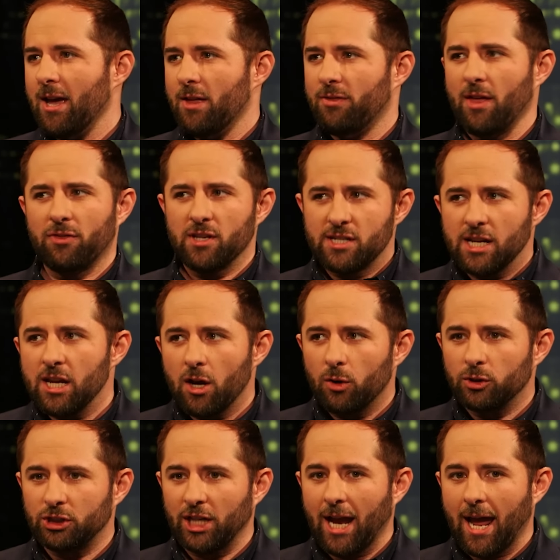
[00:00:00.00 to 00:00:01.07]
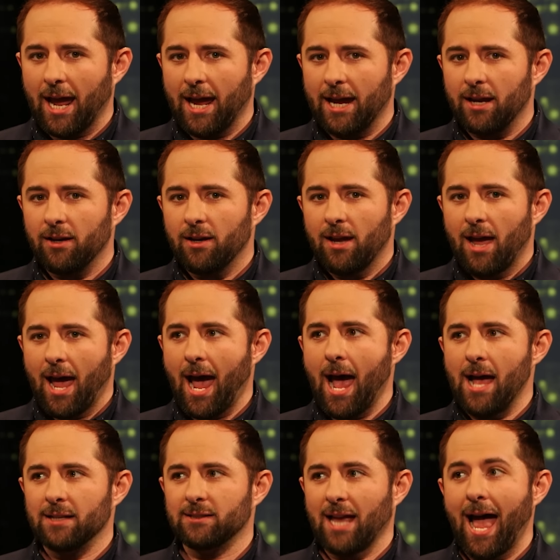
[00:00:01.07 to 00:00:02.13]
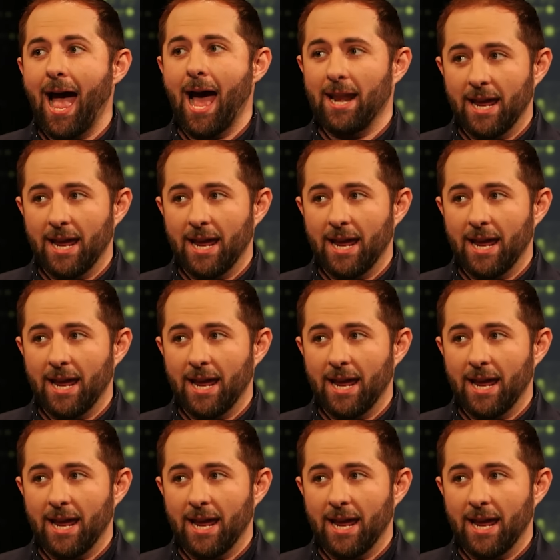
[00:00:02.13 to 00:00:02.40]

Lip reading: that the DOJ has had